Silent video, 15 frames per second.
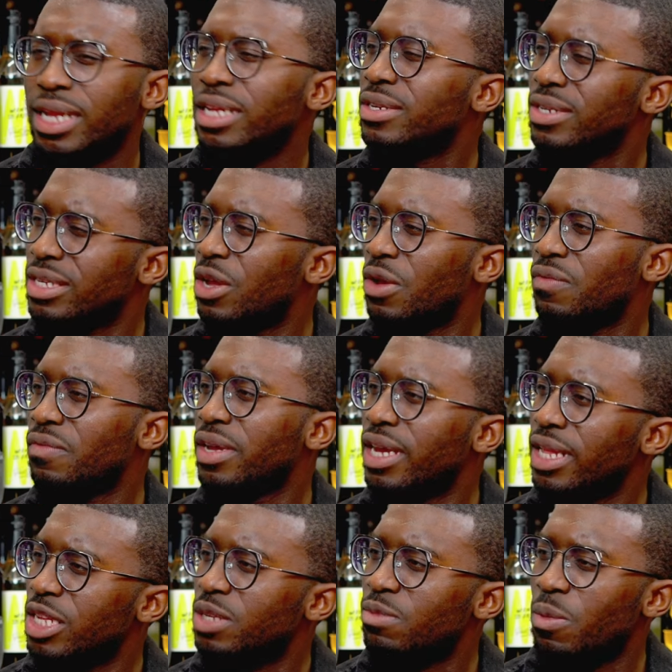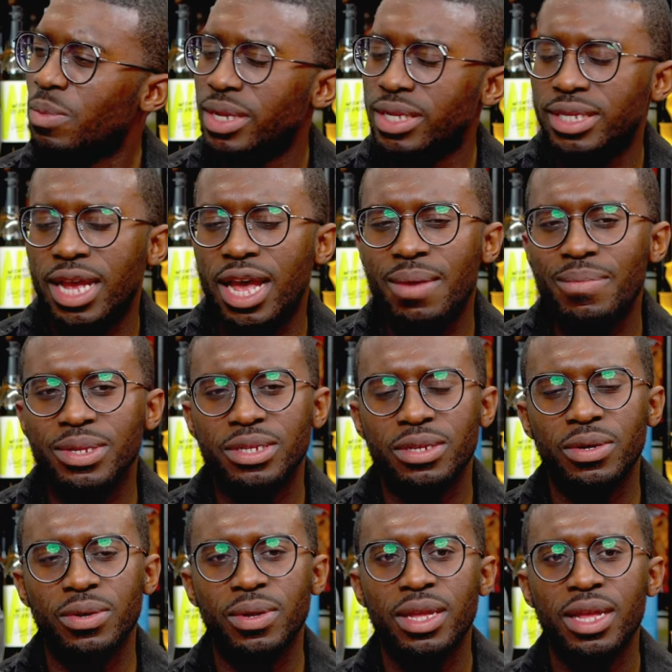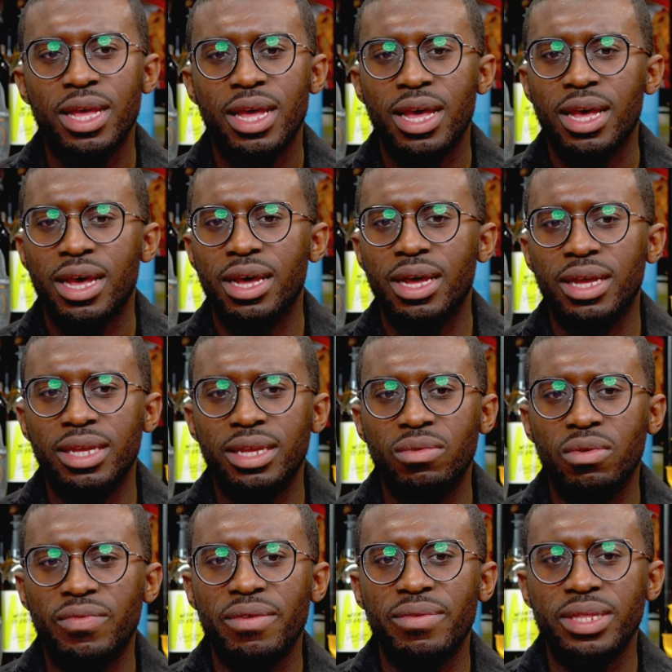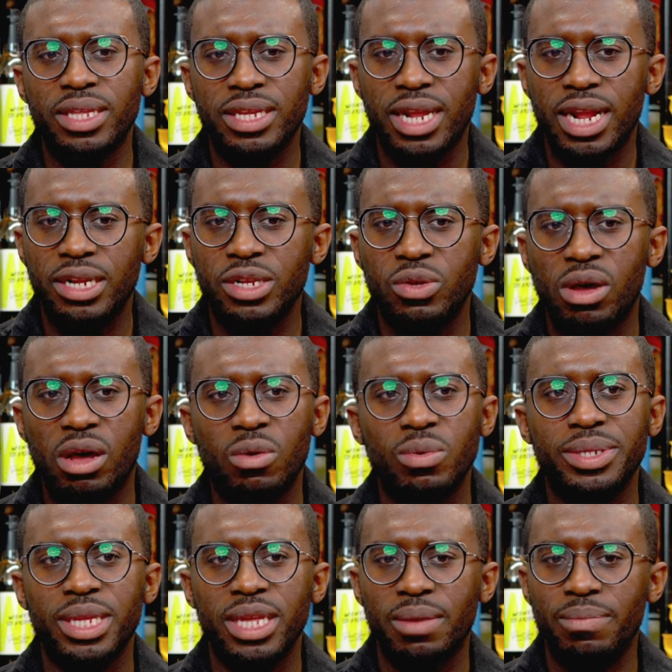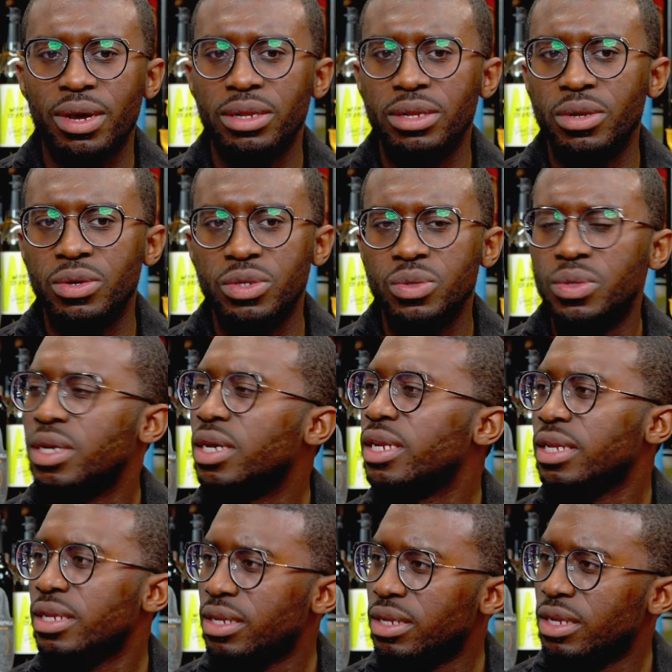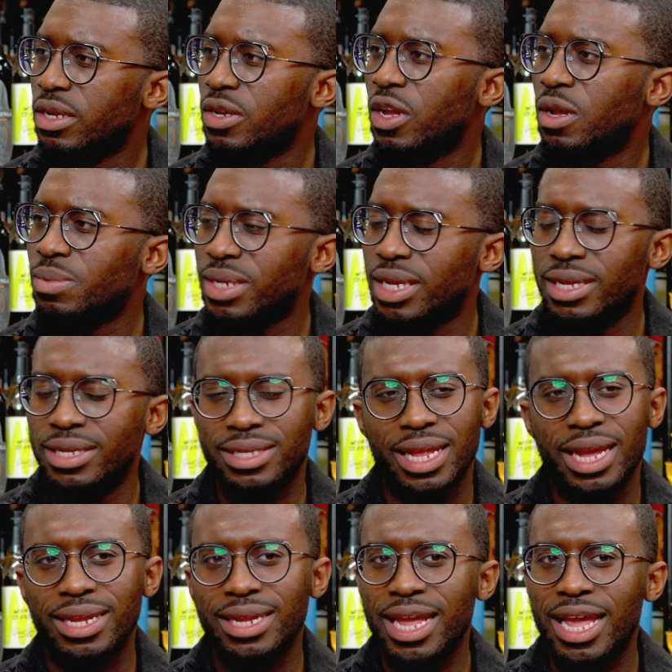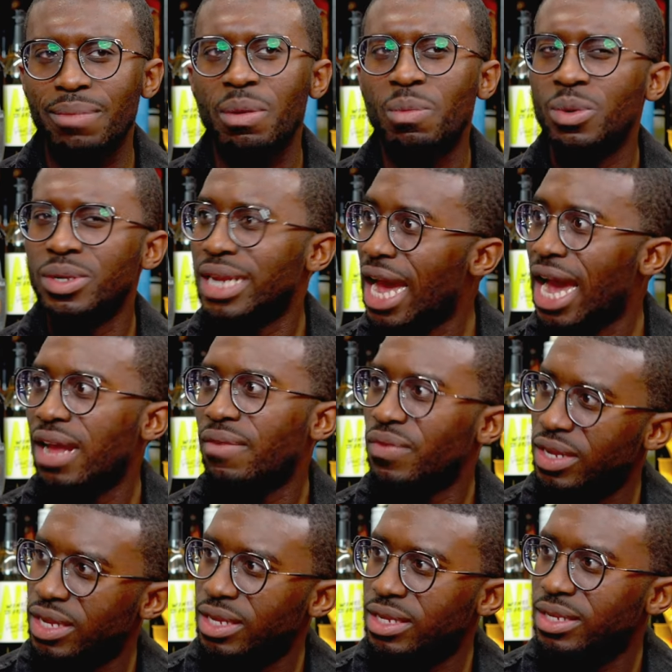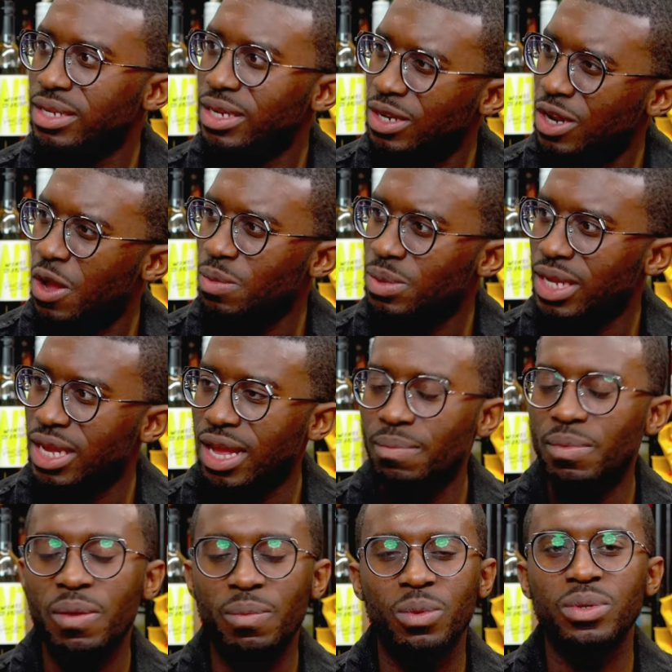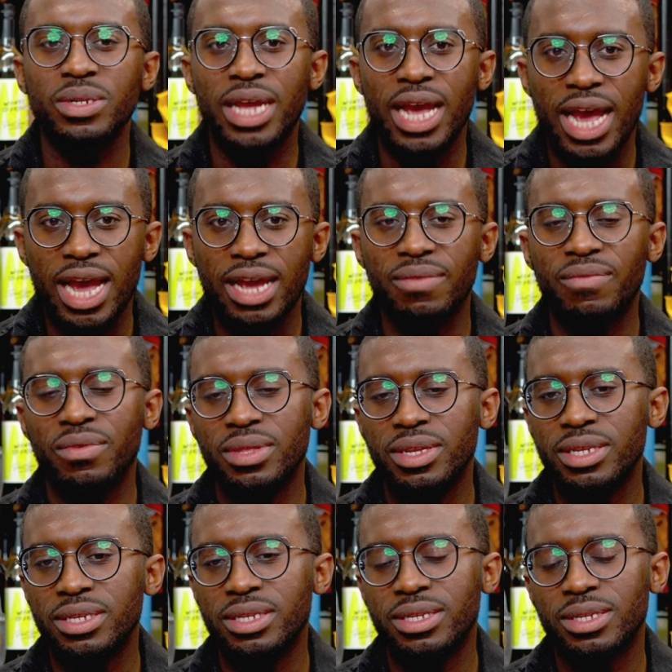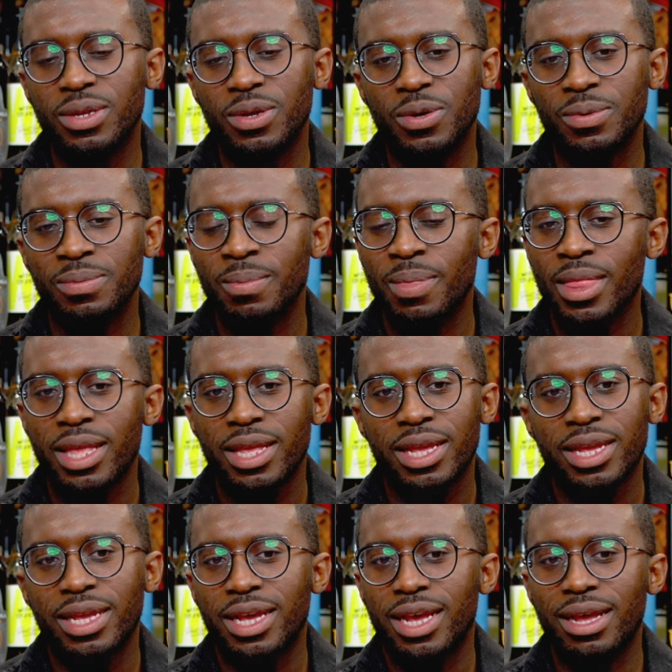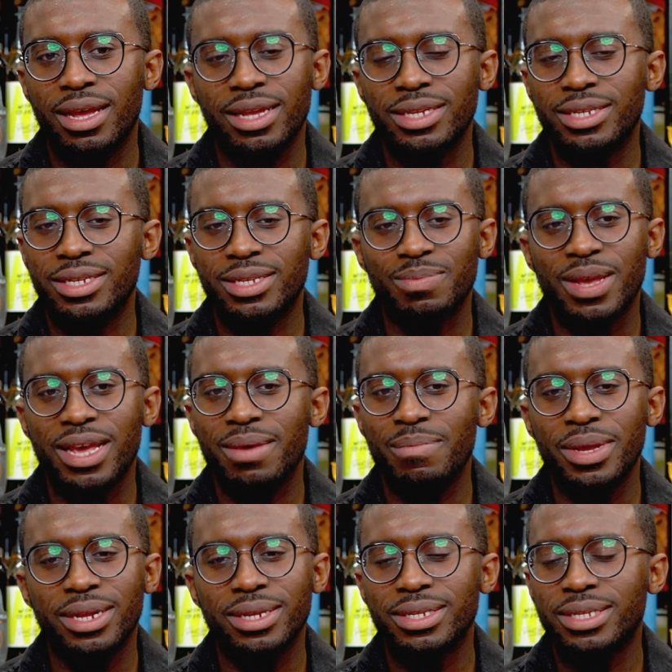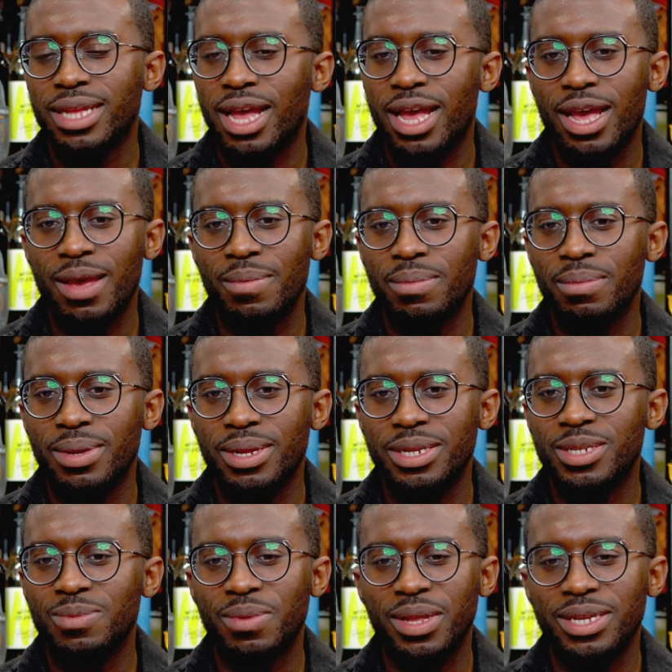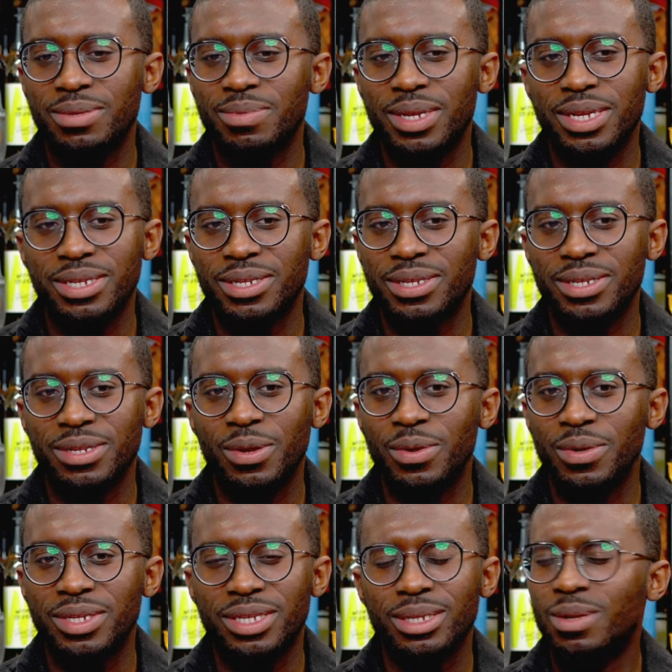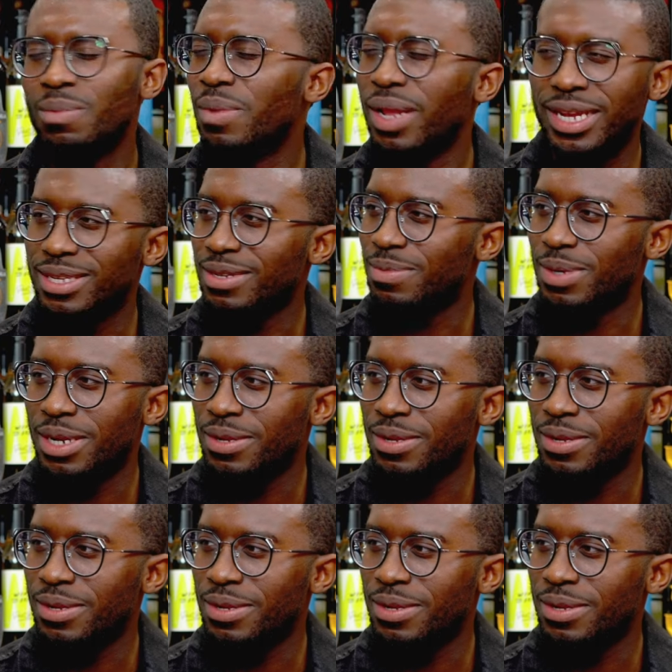than yourself in this hmm. moment in time. And so. Uh, with everything that I do, I always think about those who couldn't. You know what I'm saying? It's like, dang, people died for this. You know what I'm saying? People died for this. And so Hmm. It's just man, being this time and this place, man, it's just so it's just a blessing, man.